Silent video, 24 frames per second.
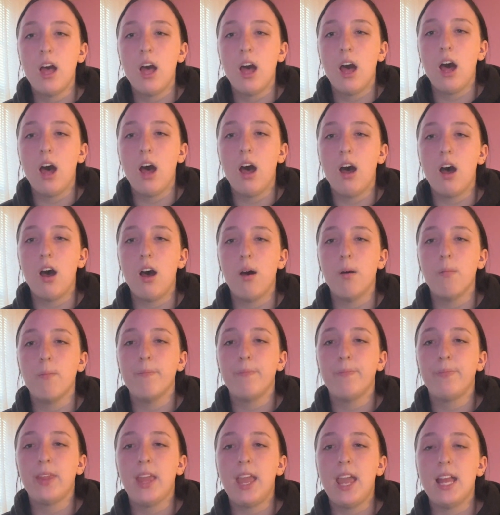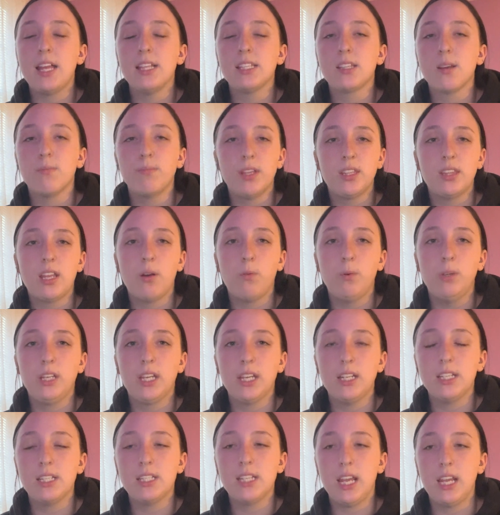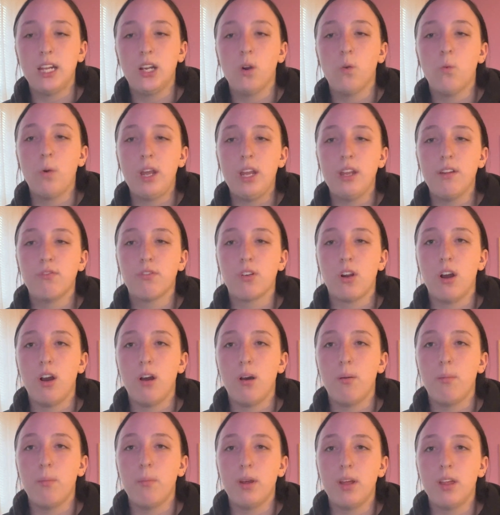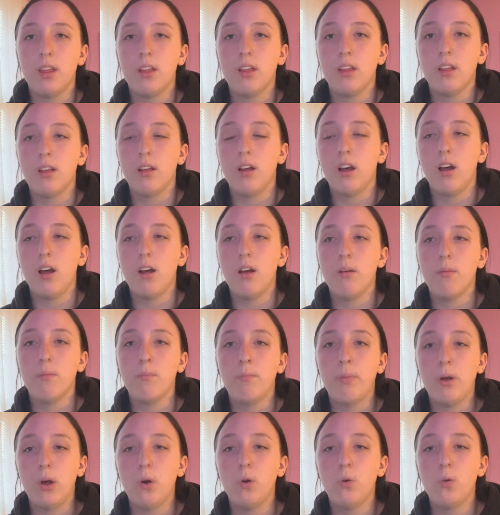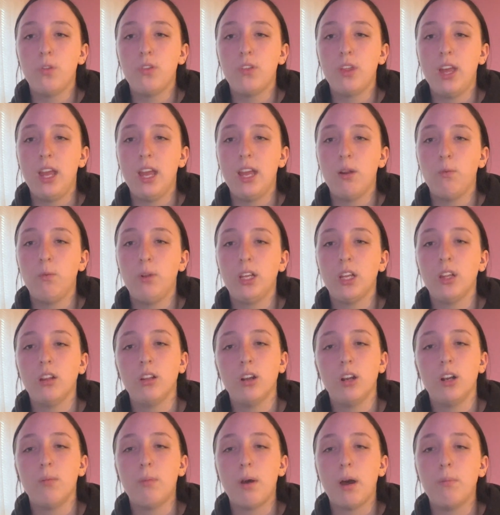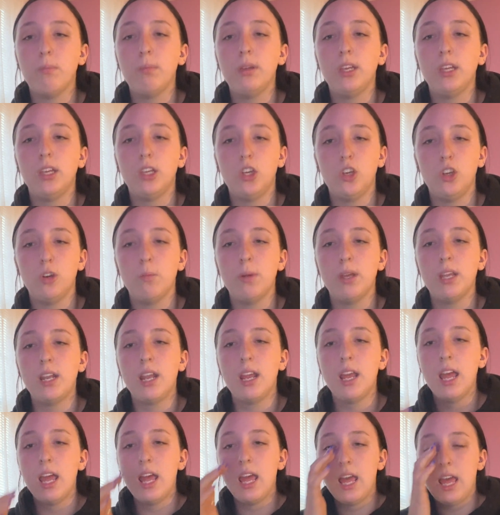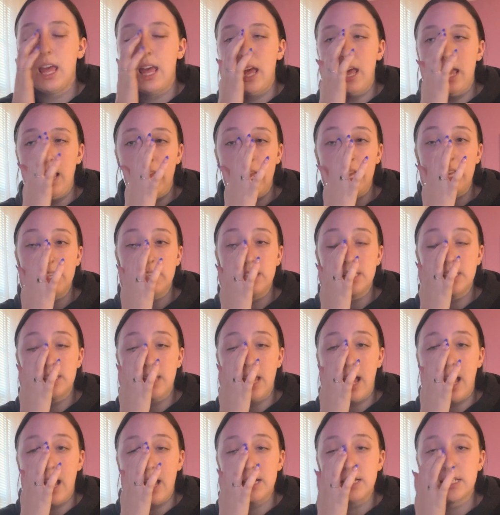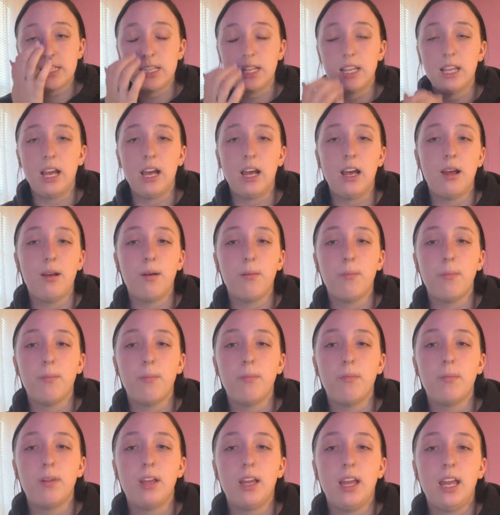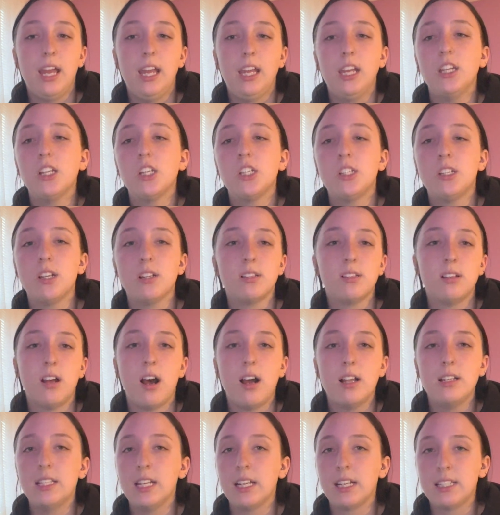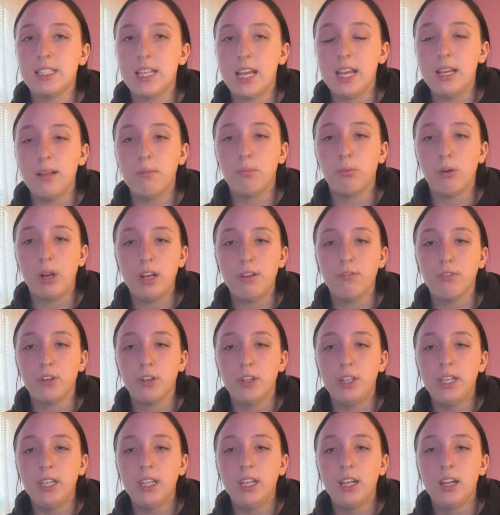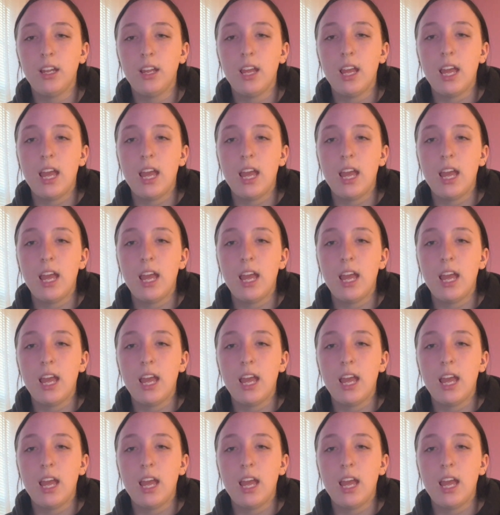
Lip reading: And something that we can take away from both and we can learn about being human is that age does not dictate bravery.